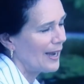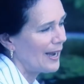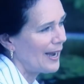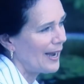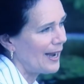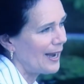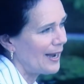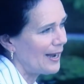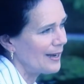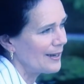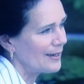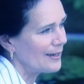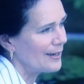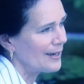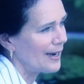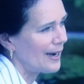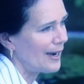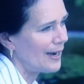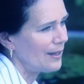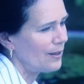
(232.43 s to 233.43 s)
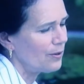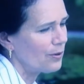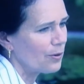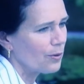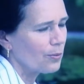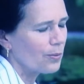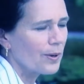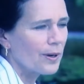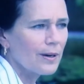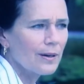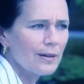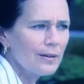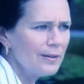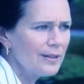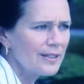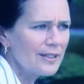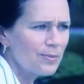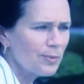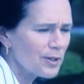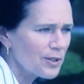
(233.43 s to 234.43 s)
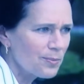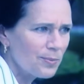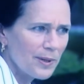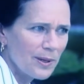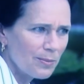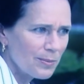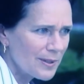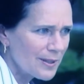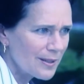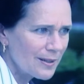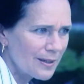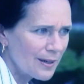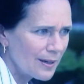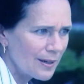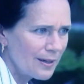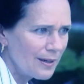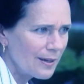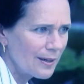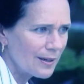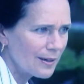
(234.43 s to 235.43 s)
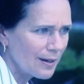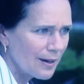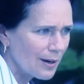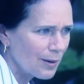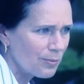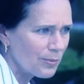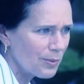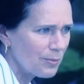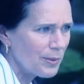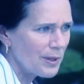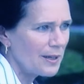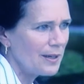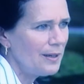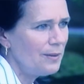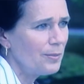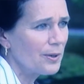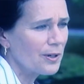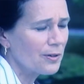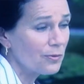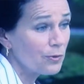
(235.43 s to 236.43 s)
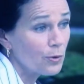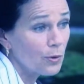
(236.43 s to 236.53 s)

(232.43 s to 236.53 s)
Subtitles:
And I thought, well, this must be a mistake. It can't be me. But of